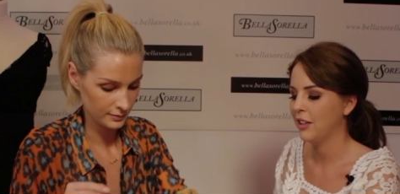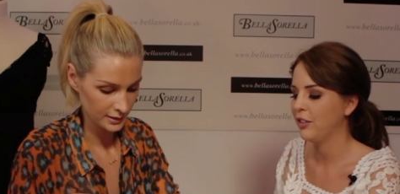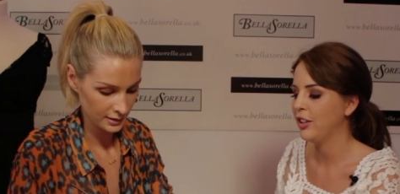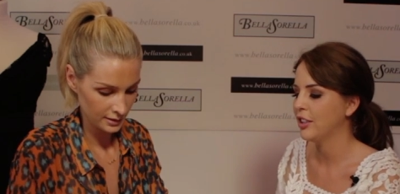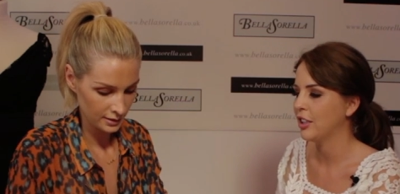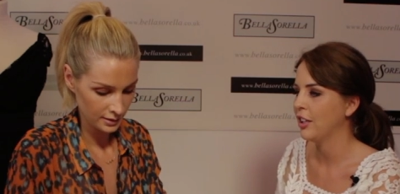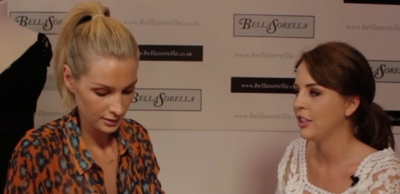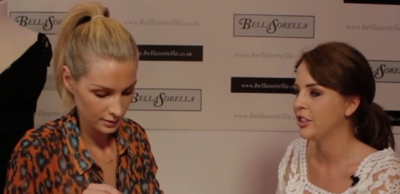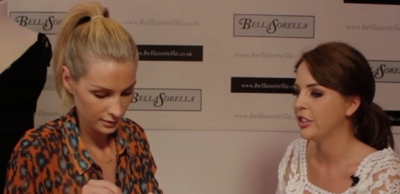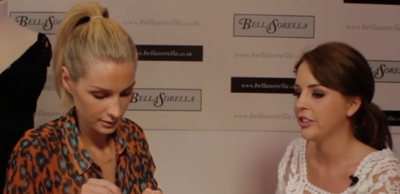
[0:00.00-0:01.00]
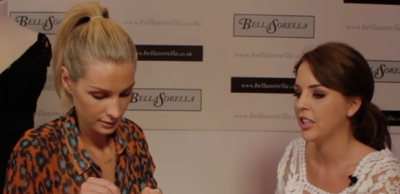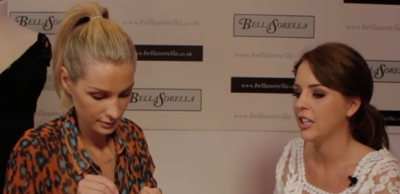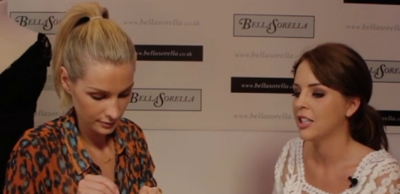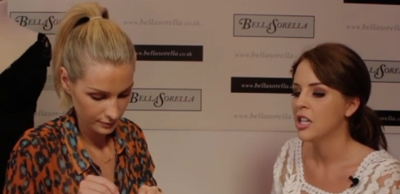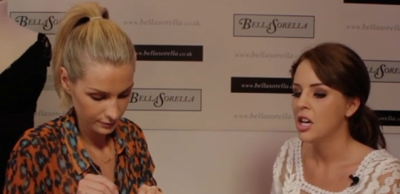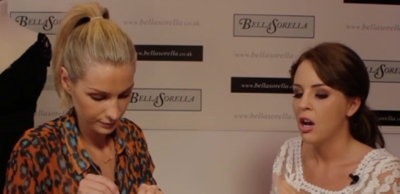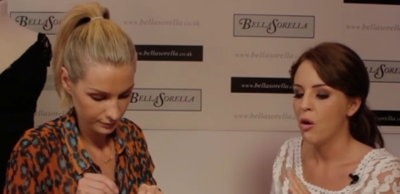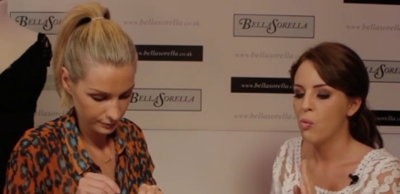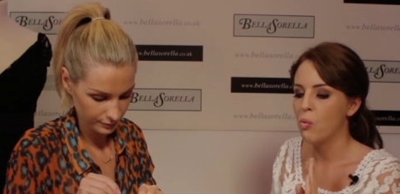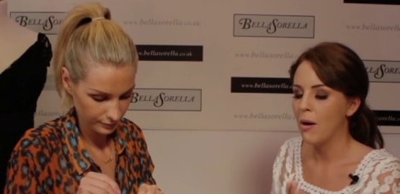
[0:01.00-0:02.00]
Speaker 1: If you could only choose like
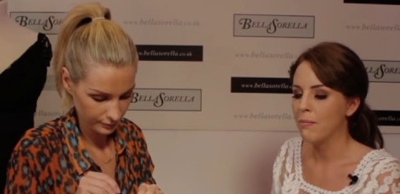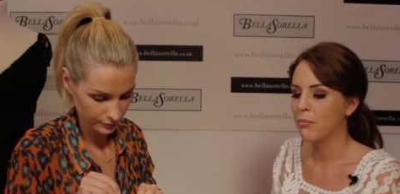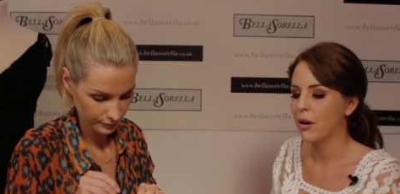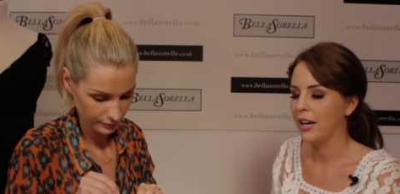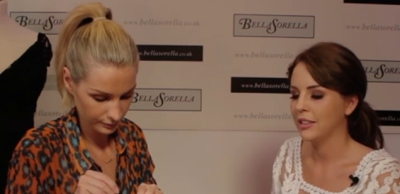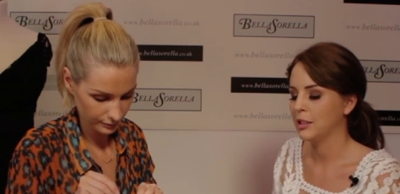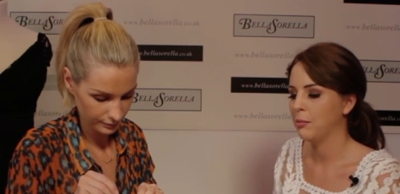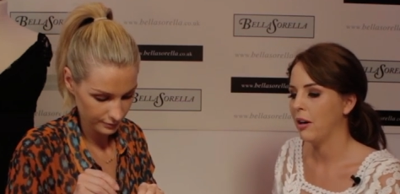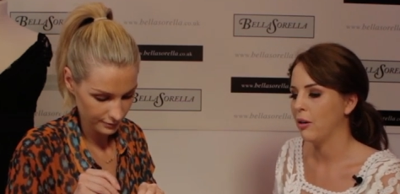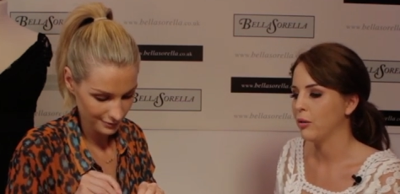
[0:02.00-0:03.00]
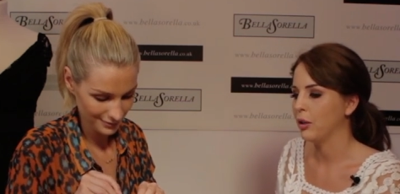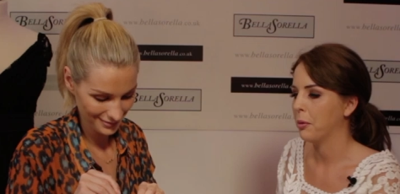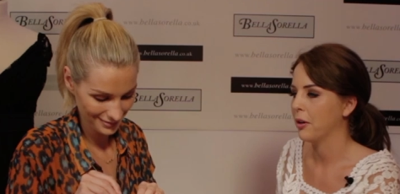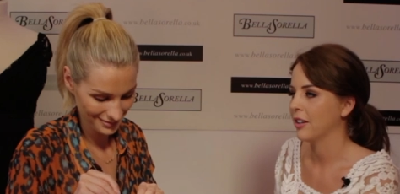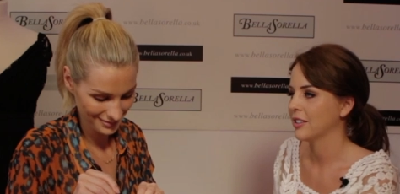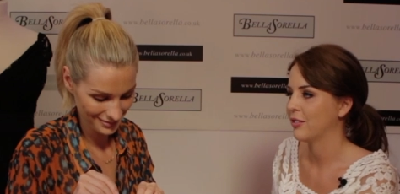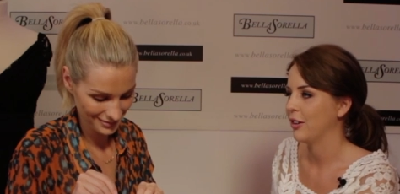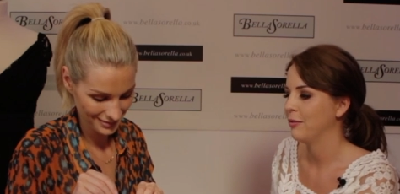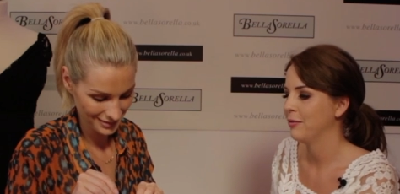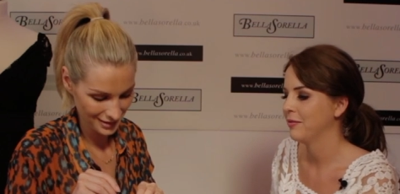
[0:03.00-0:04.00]
one brand to buy all your products
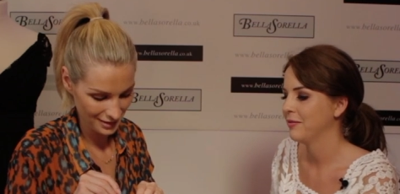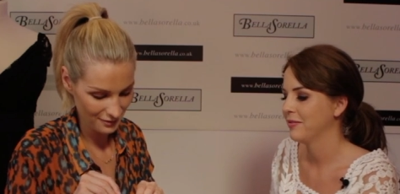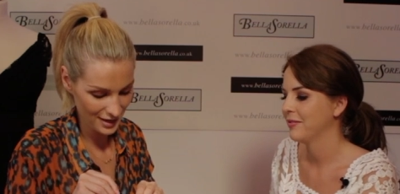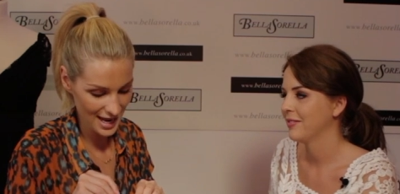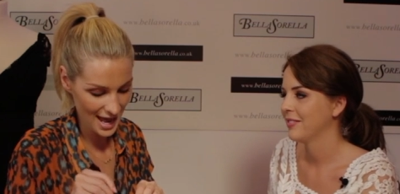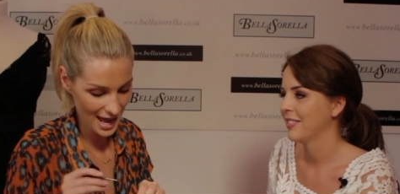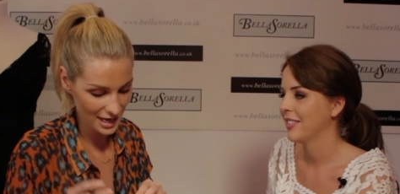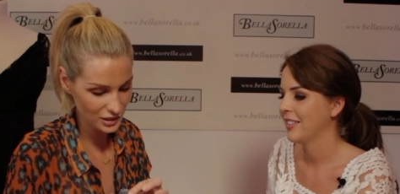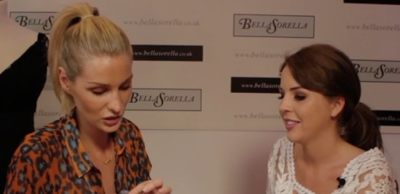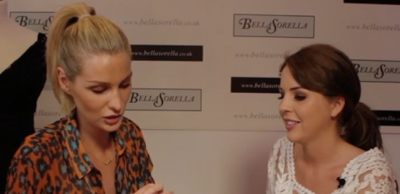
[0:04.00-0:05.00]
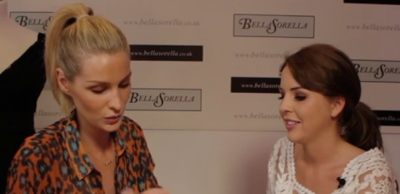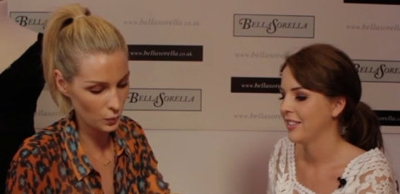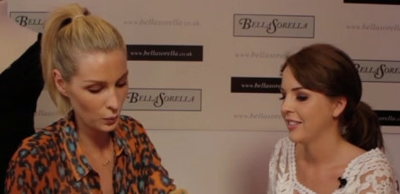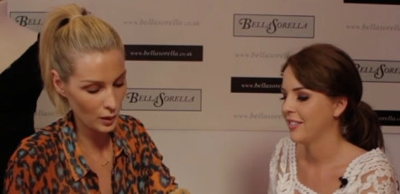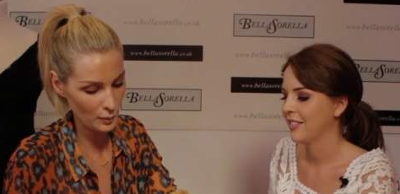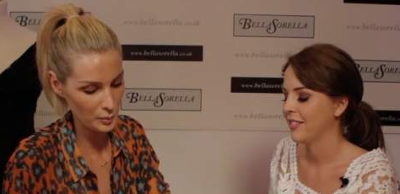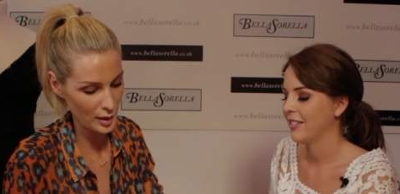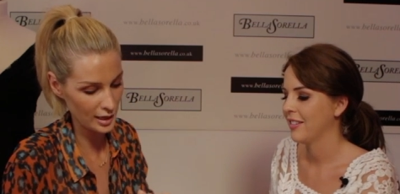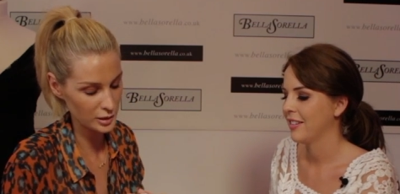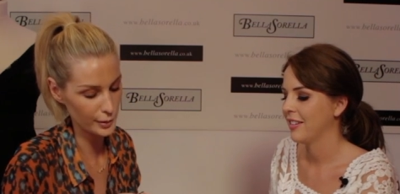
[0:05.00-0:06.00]
from. If I had
Speaker 2: to choose one
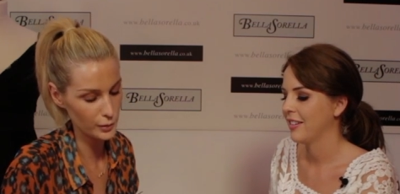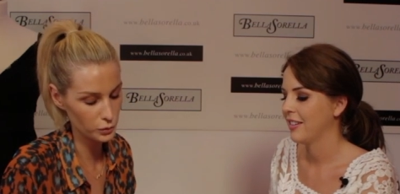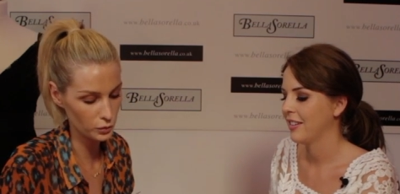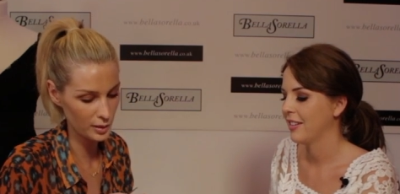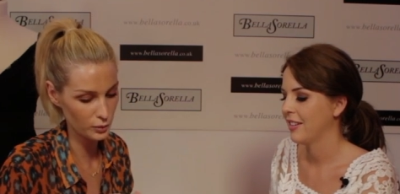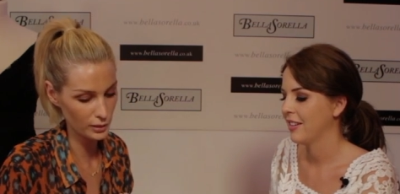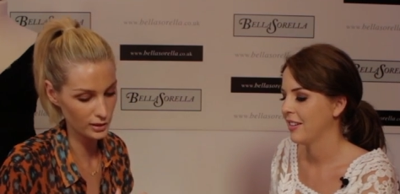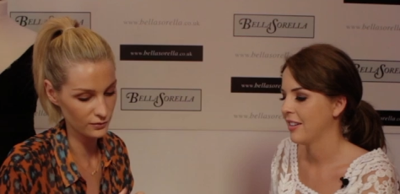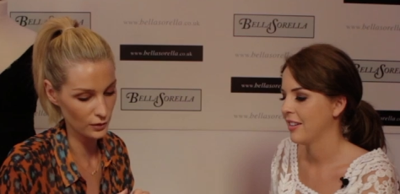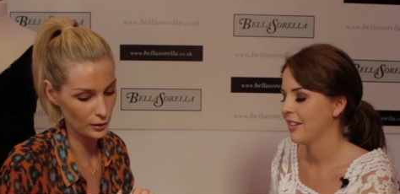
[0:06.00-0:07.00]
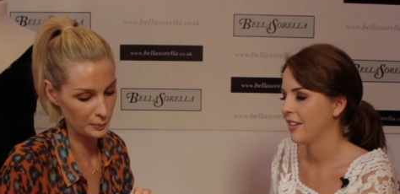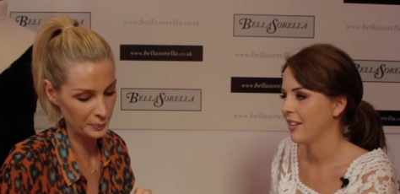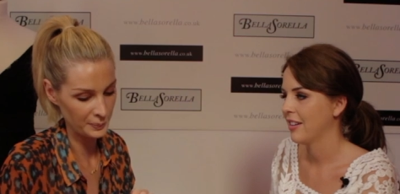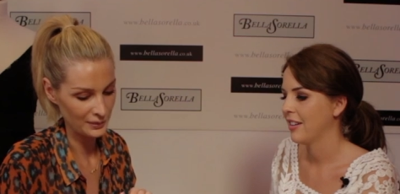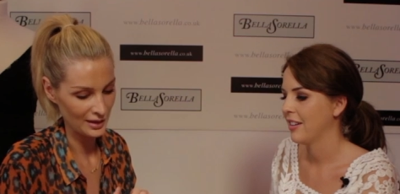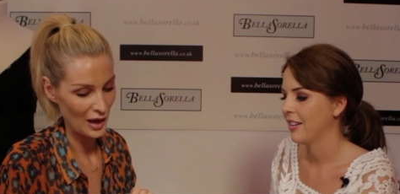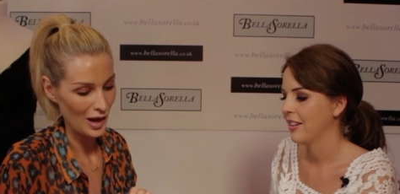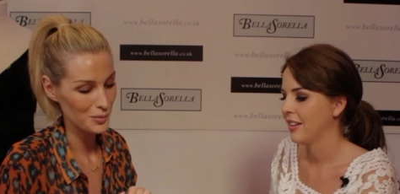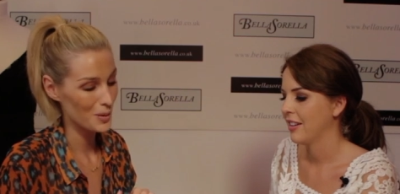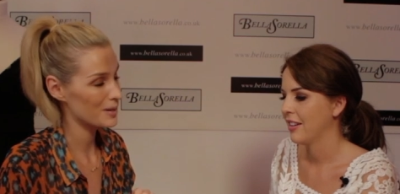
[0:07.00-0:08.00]
brand to buy all my products from,
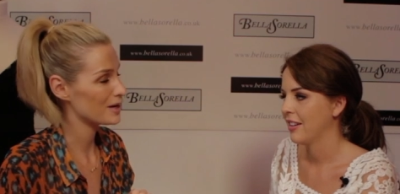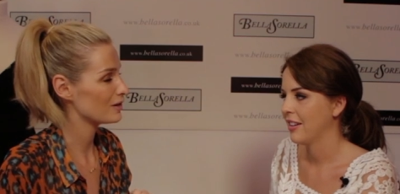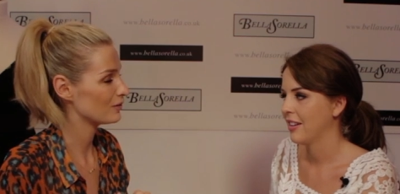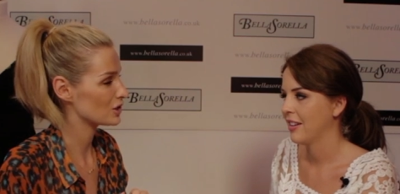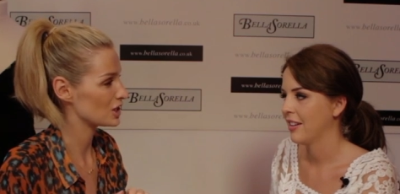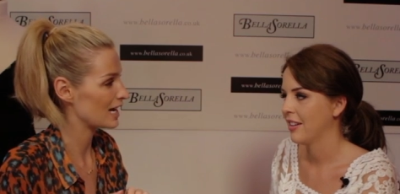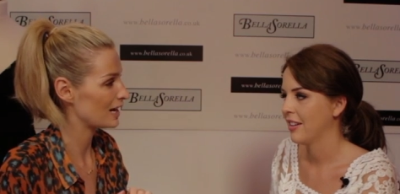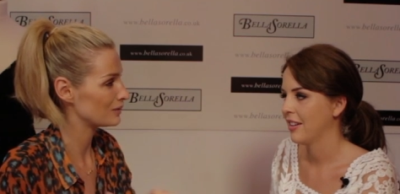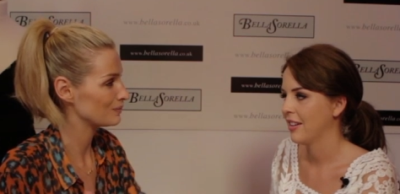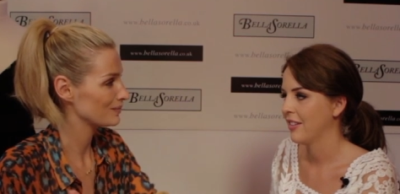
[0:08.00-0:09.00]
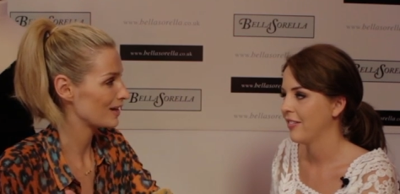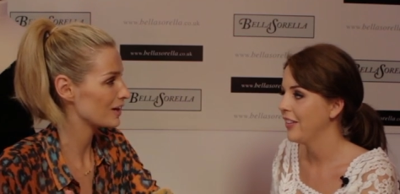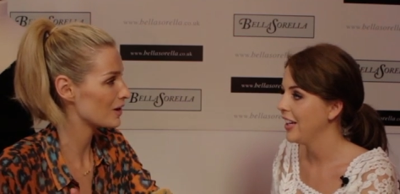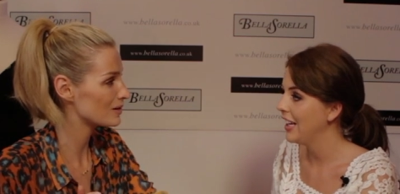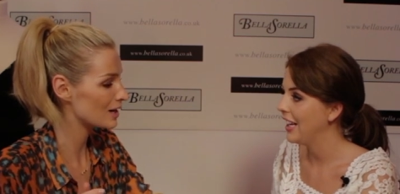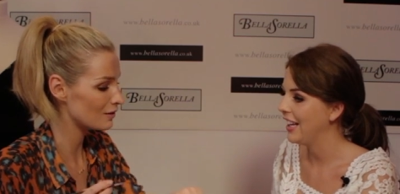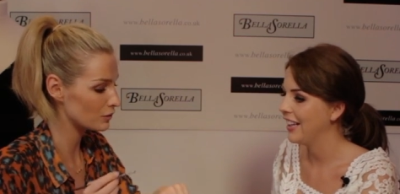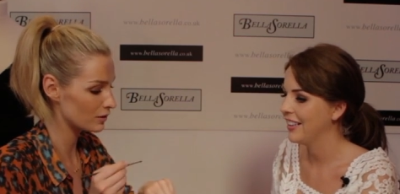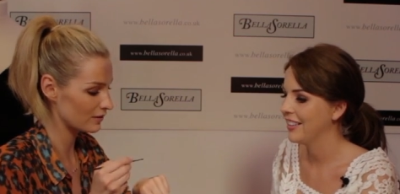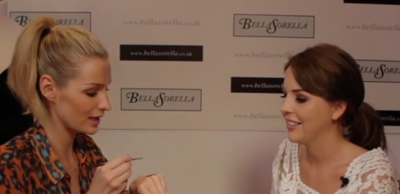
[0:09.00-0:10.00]
probably go for Chanel. Really? I don't love all of